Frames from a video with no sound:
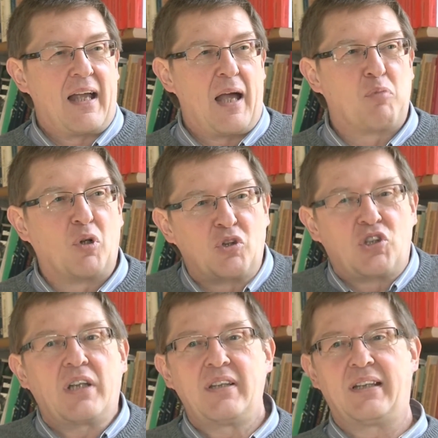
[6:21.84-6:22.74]

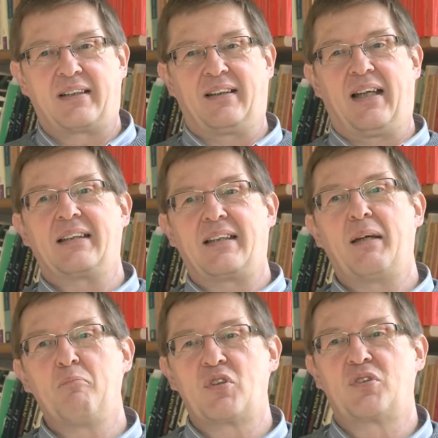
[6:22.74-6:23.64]
apologetic
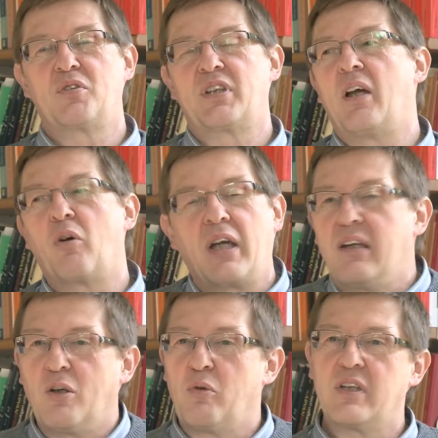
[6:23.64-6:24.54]
attempts to say, okay,
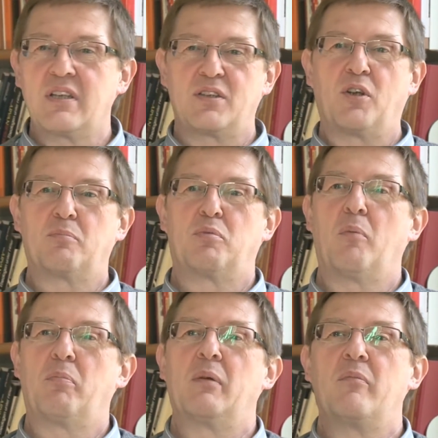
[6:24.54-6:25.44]
no, this is not a
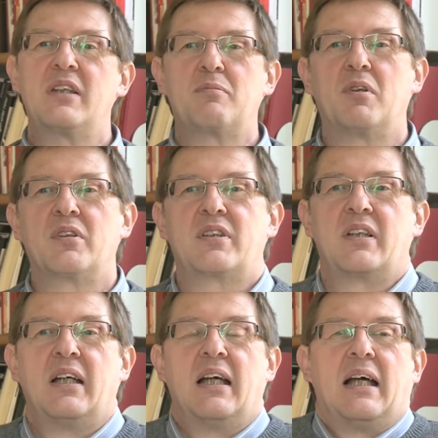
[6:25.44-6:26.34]
problem. This was
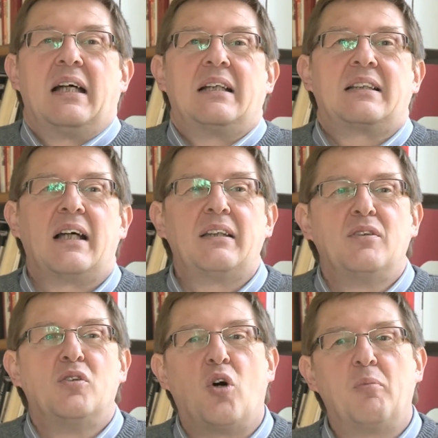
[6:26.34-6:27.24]

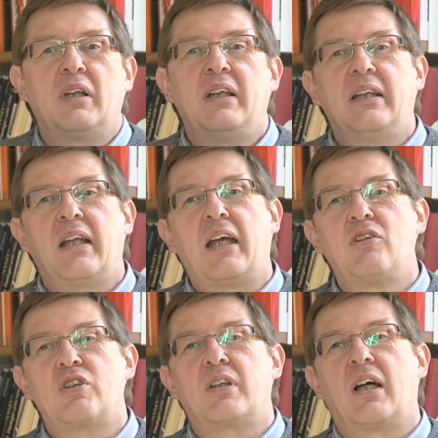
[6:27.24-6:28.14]
done normally in
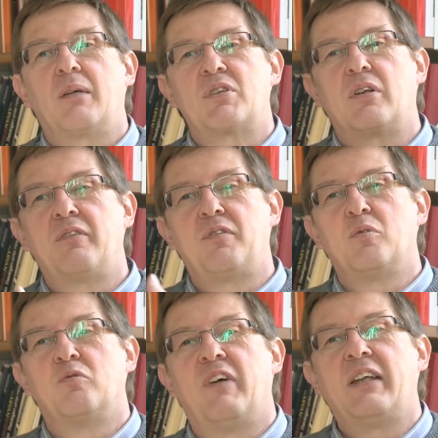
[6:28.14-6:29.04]
ancient times. So if
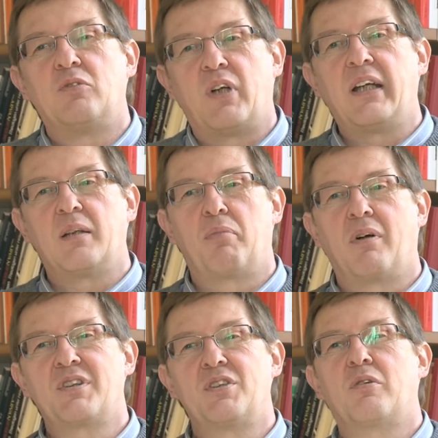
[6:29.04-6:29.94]
you venerate a
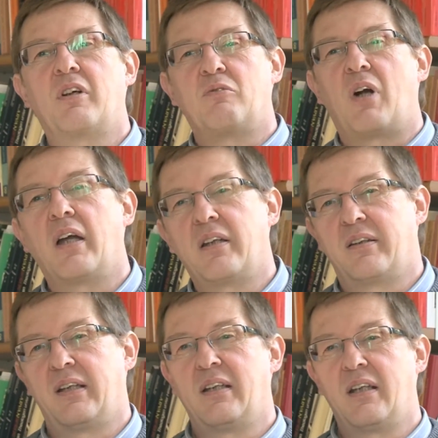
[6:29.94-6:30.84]
person, you can
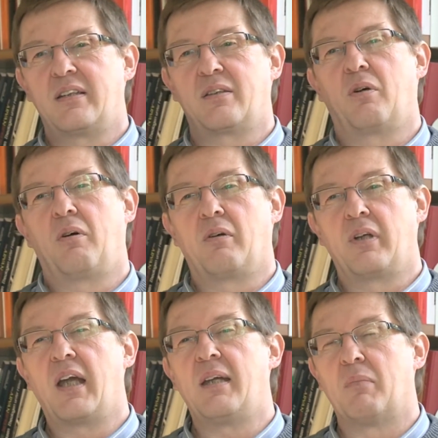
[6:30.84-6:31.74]
write in his or her
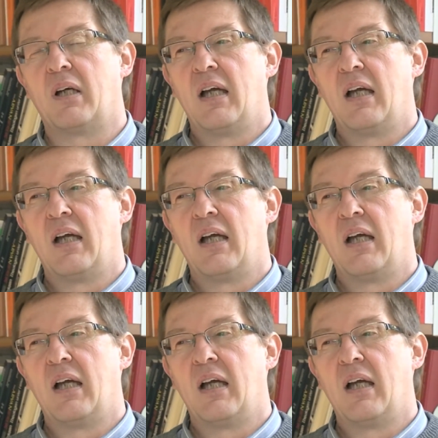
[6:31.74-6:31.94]
name.